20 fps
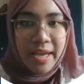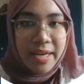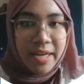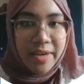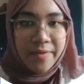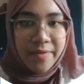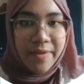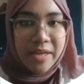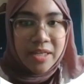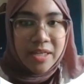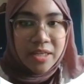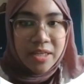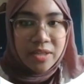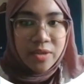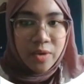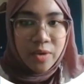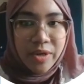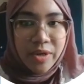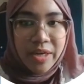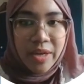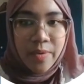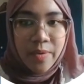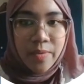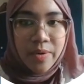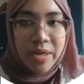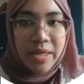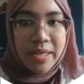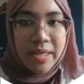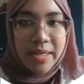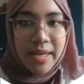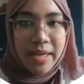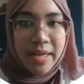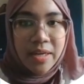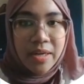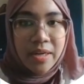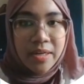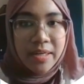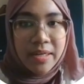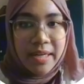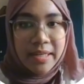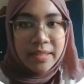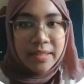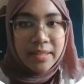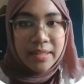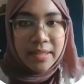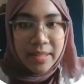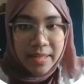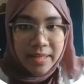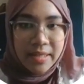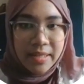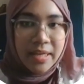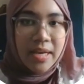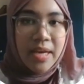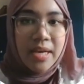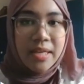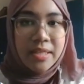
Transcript: an efficient road network that connected